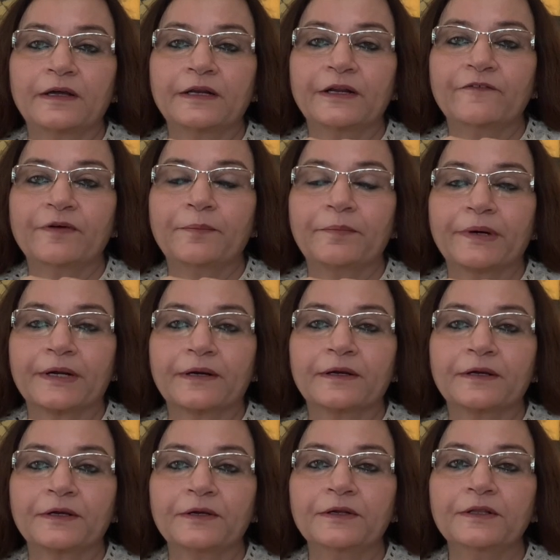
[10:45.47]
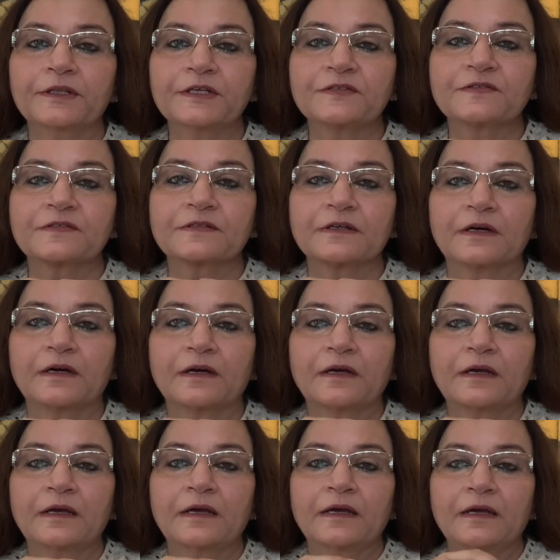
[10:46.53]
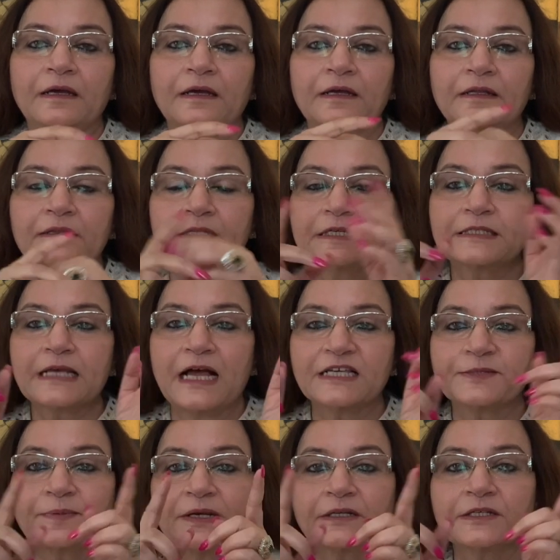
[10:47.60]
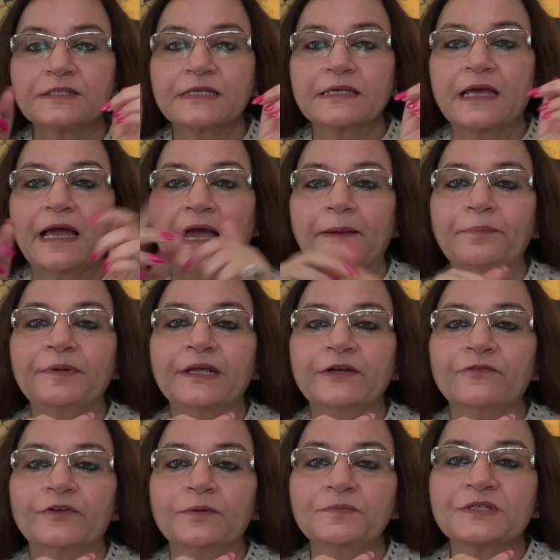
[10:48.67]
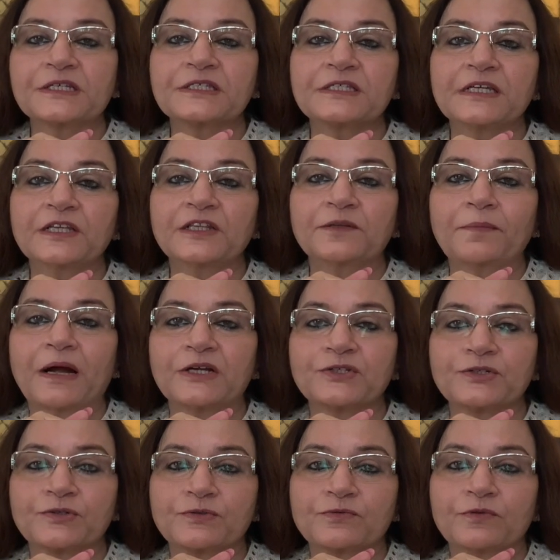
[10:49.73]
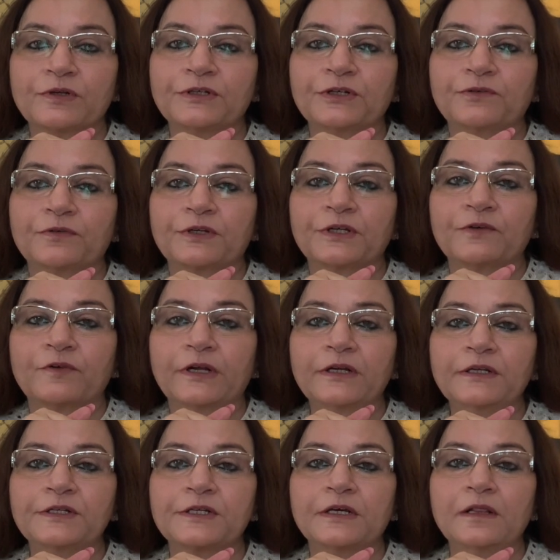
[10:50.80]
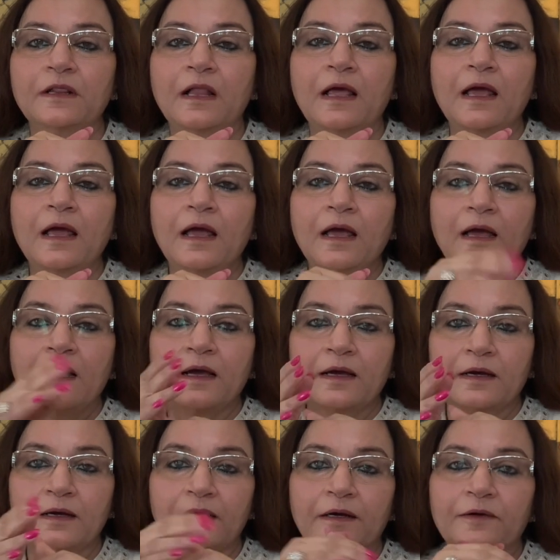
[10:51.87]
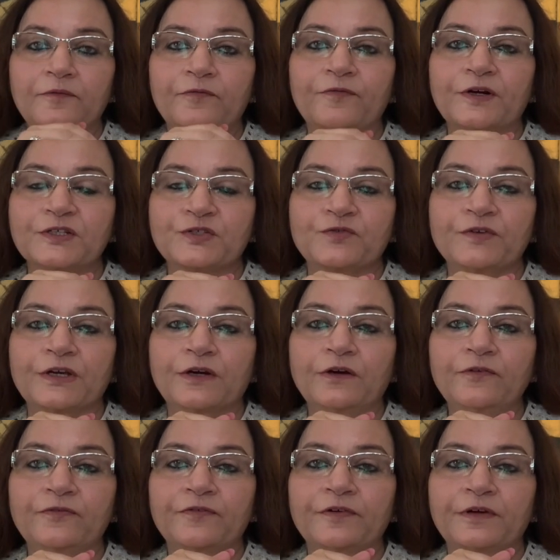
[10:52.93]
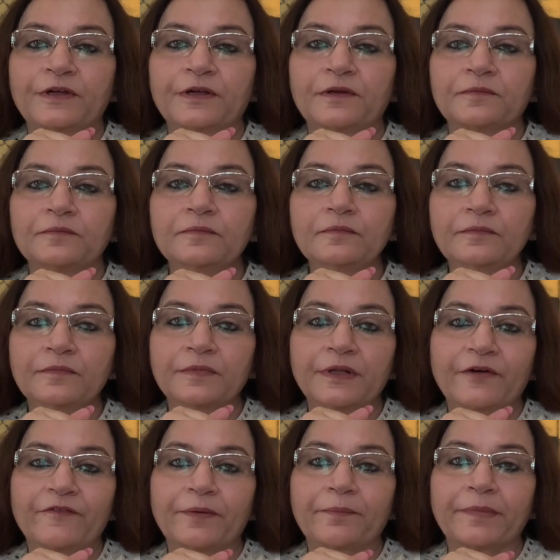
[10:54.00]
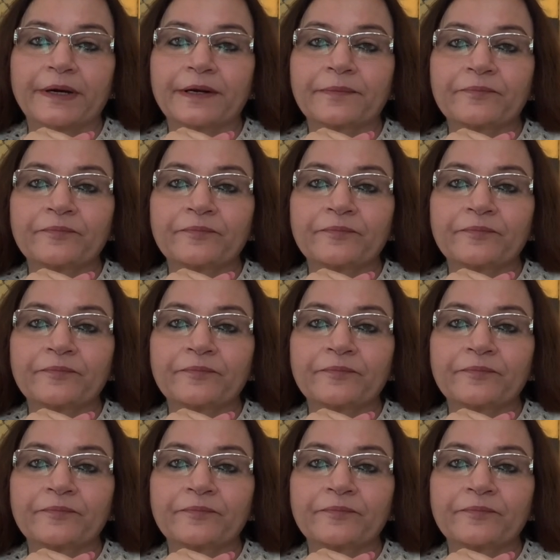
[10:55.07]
November, this aspect is happening from 16th March 2021 till first week of November.